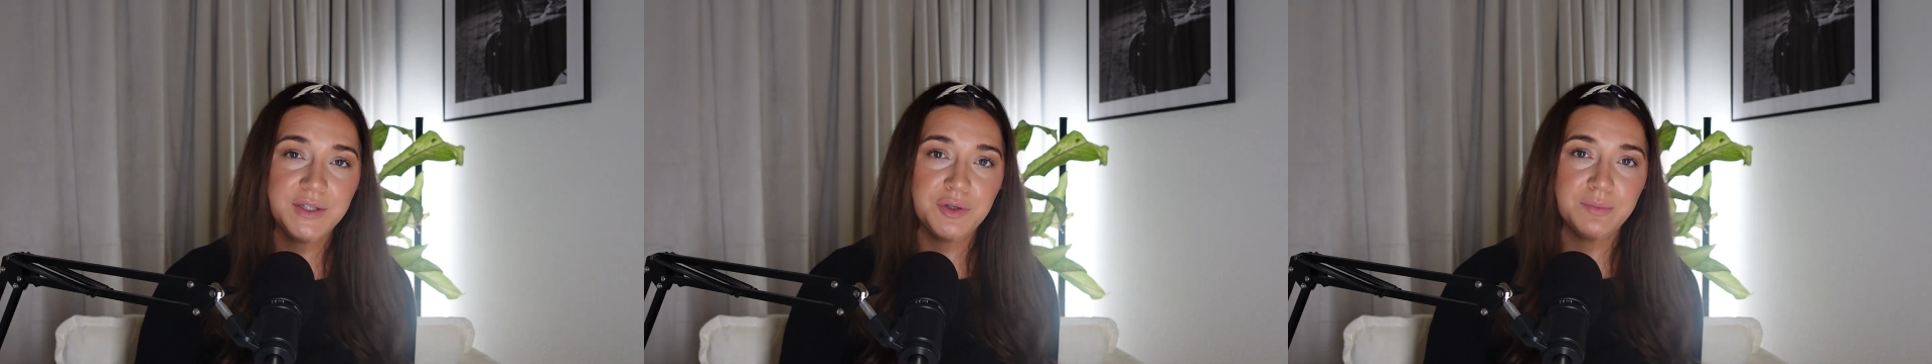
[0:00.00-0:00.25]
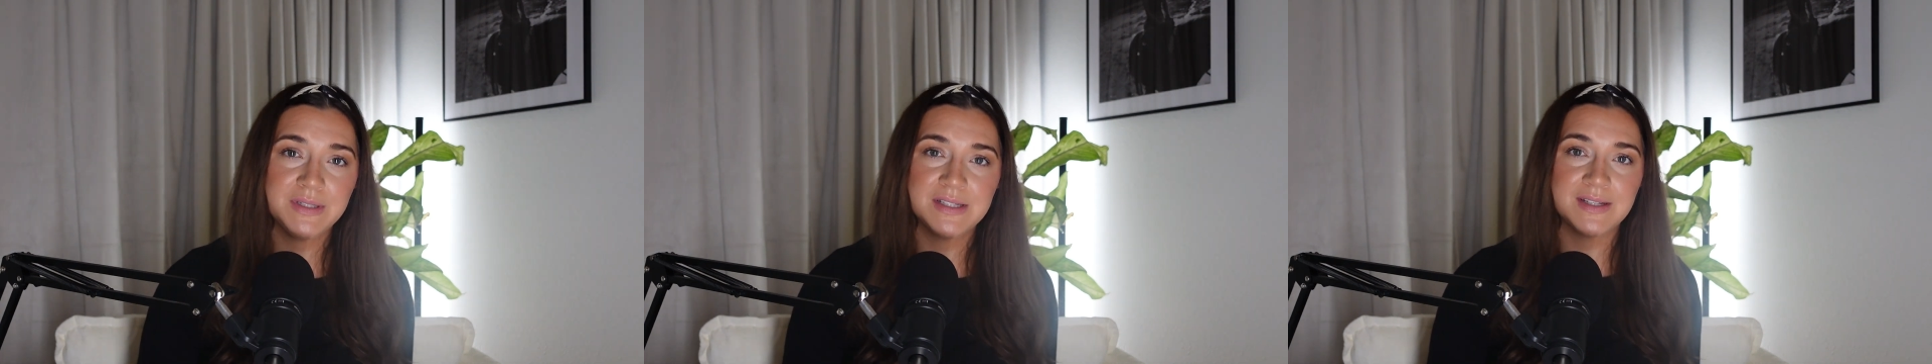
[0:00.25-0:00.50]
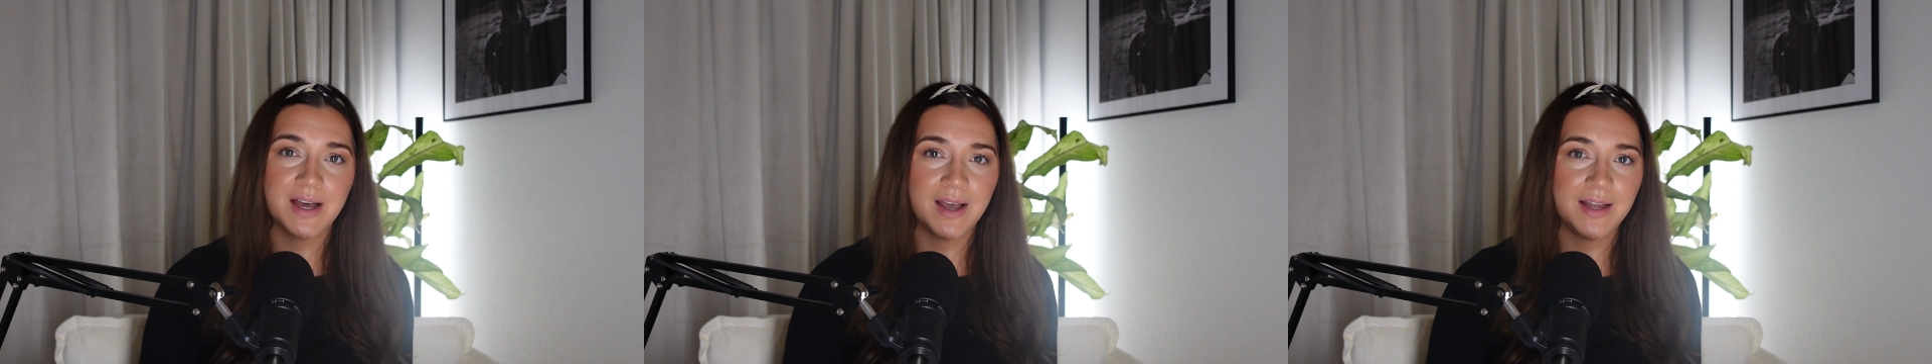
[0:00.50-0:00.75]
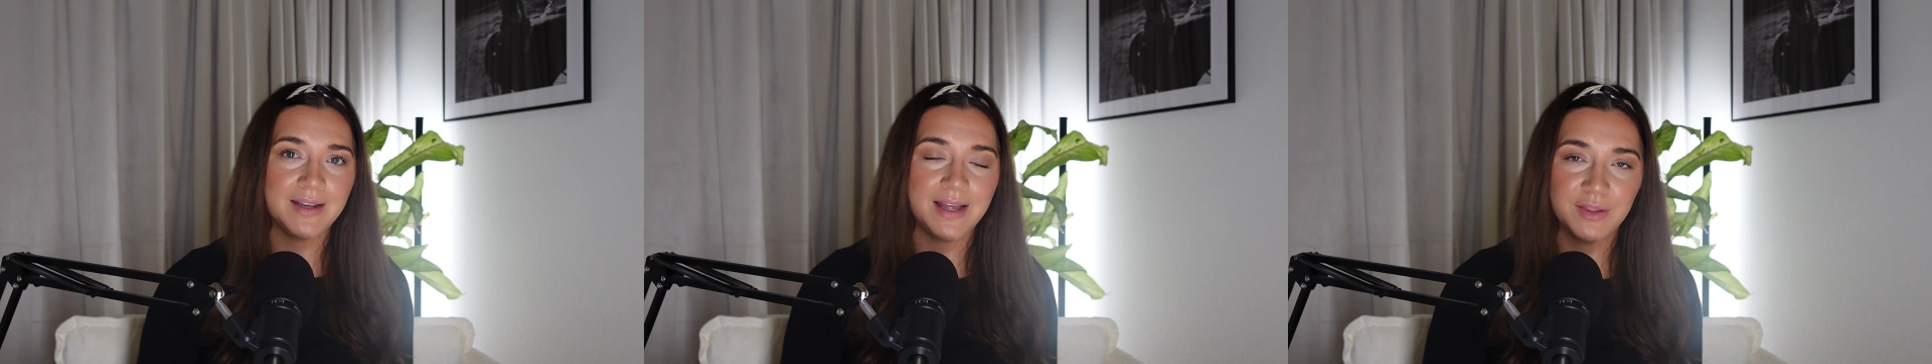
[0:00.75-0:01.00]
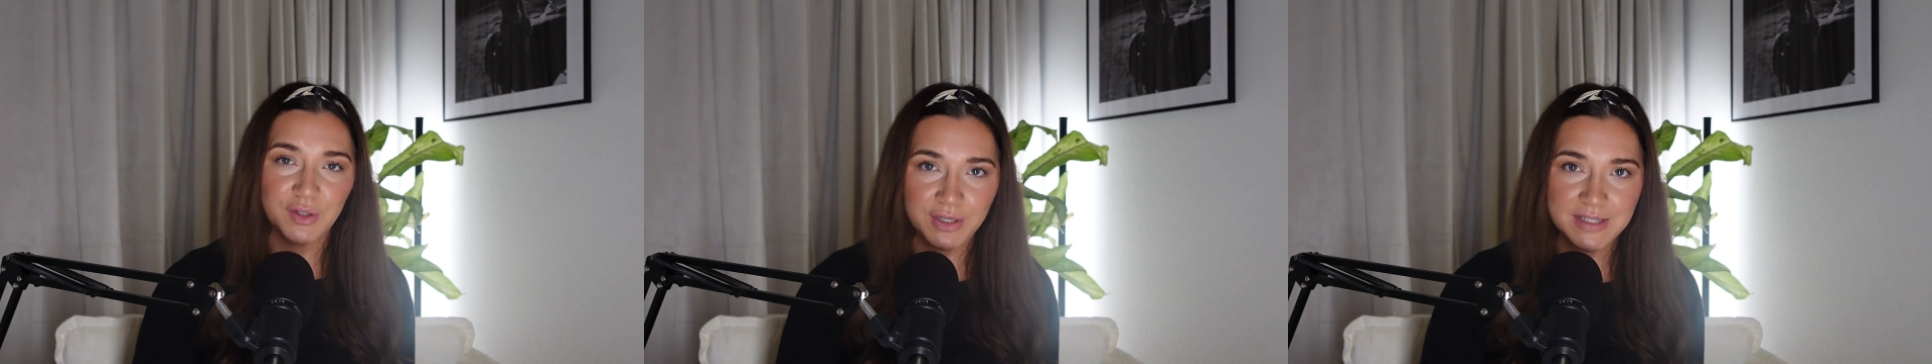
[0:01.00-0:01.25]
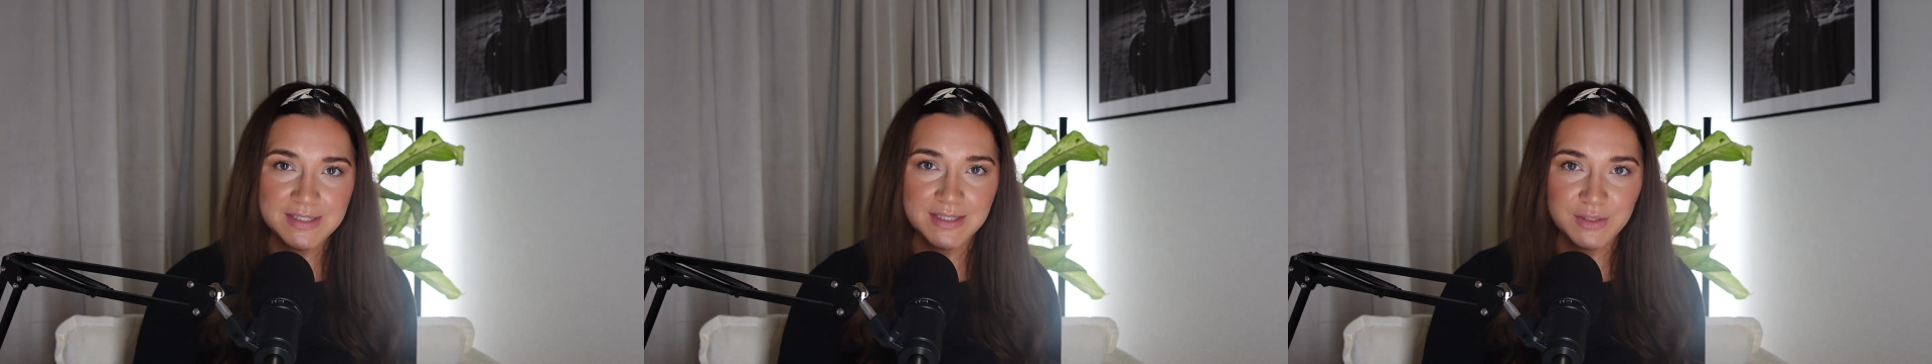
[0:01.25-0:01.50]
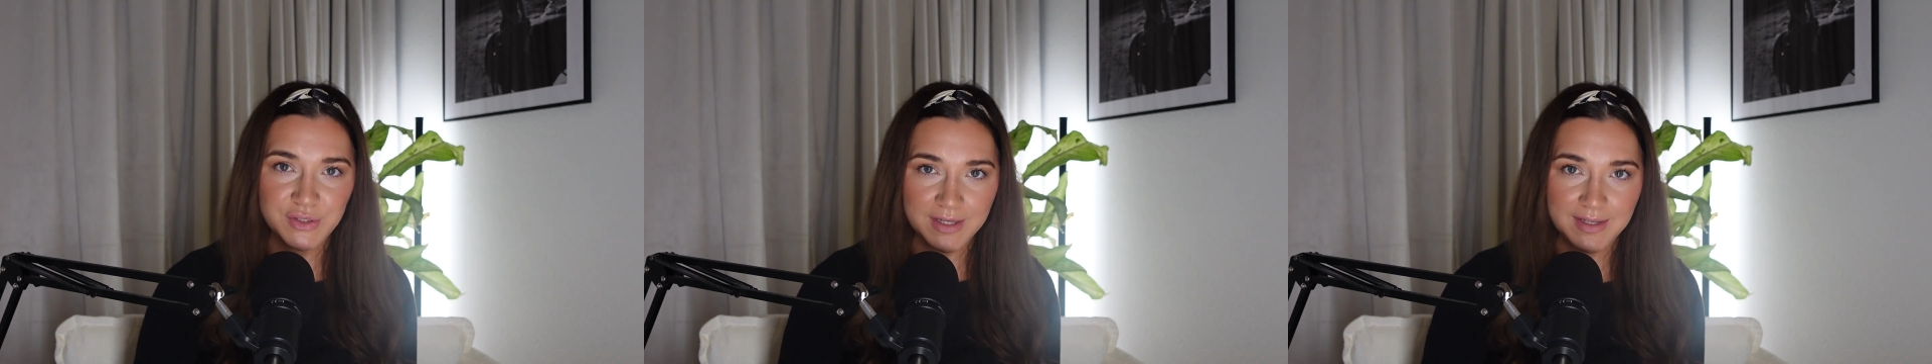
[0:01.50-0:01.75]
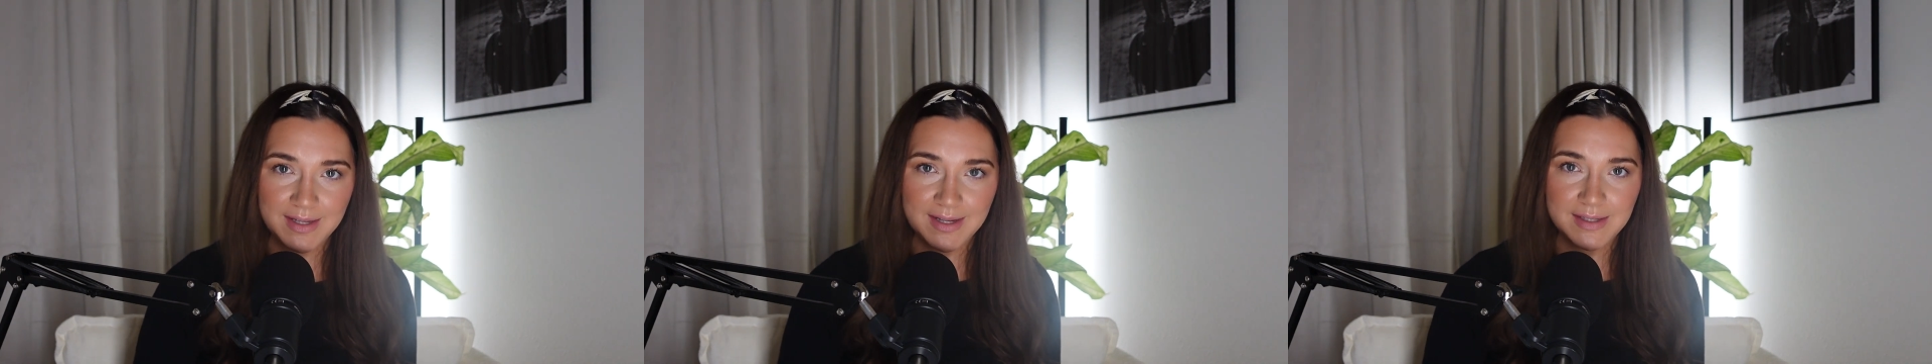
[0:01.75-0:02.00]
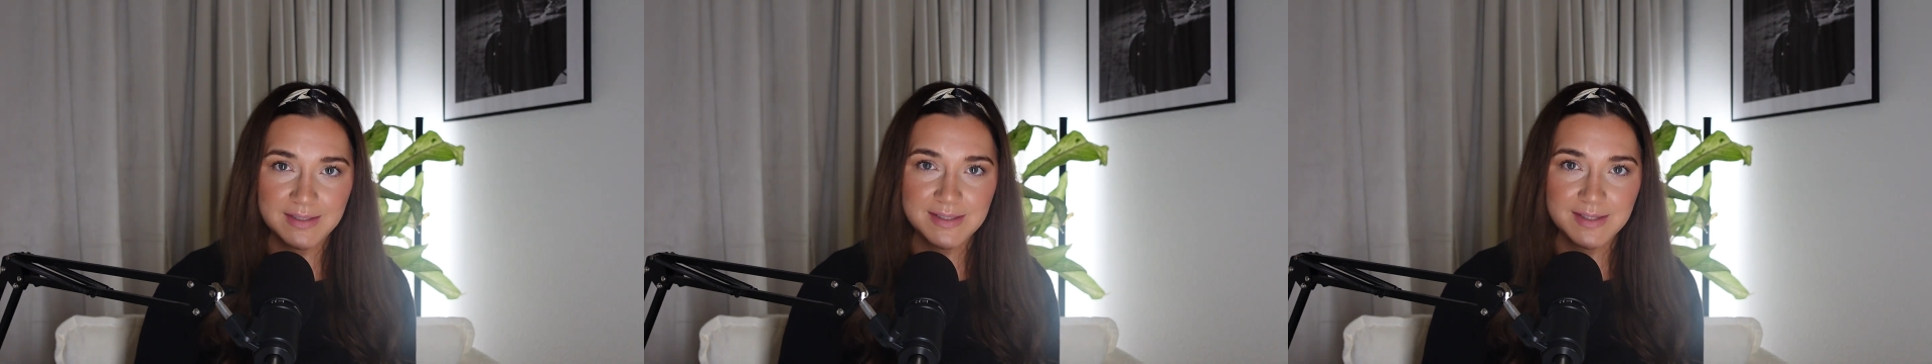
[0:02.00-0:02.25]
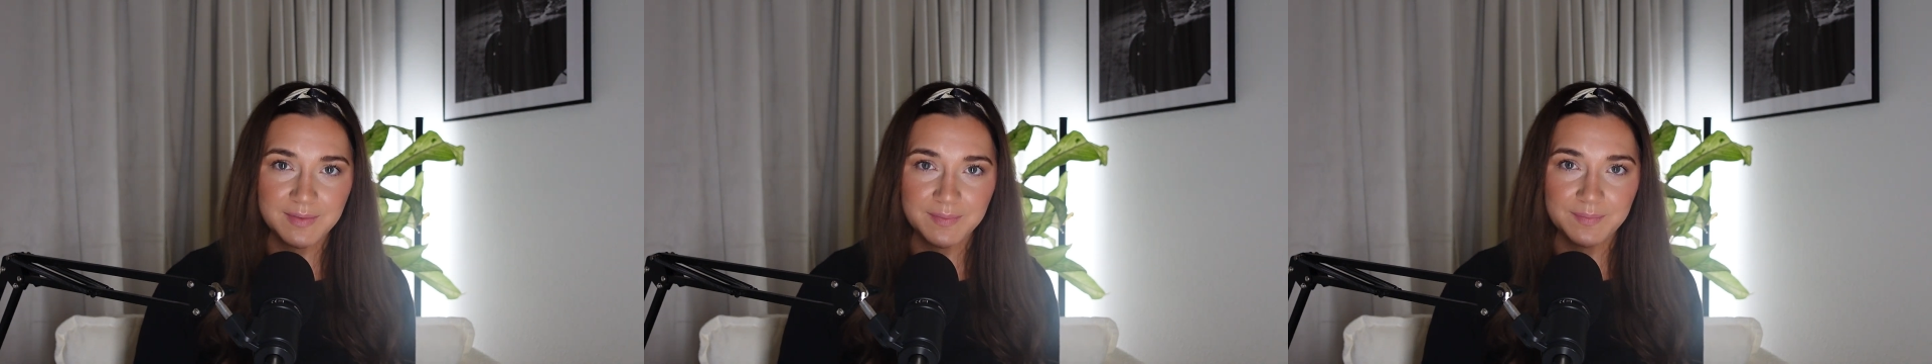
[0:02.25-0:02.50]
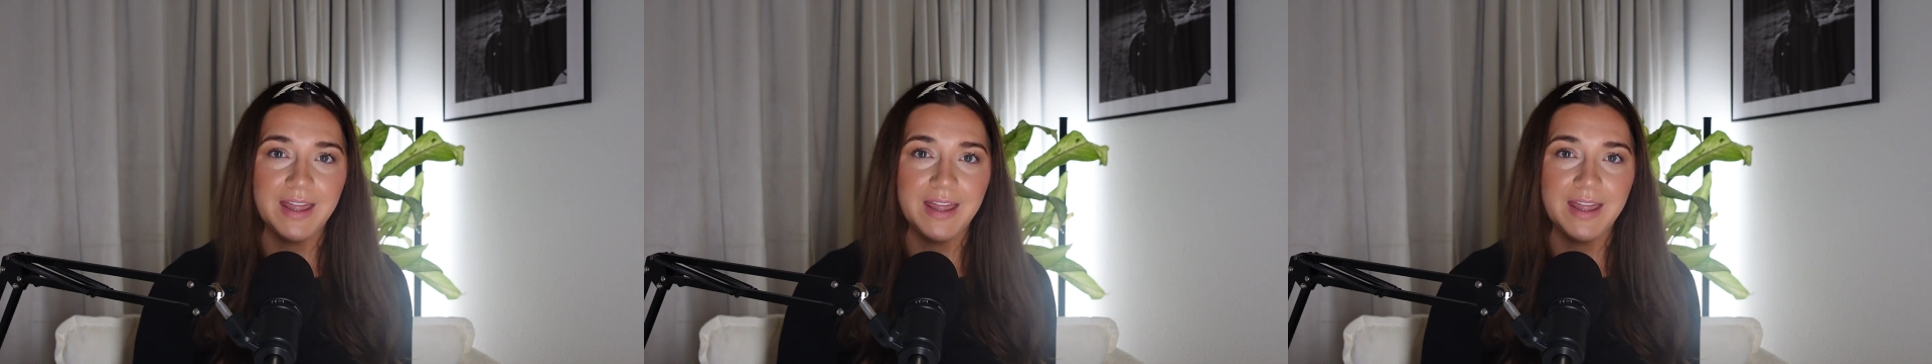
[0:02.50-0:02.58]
human design, and look into the gene keys.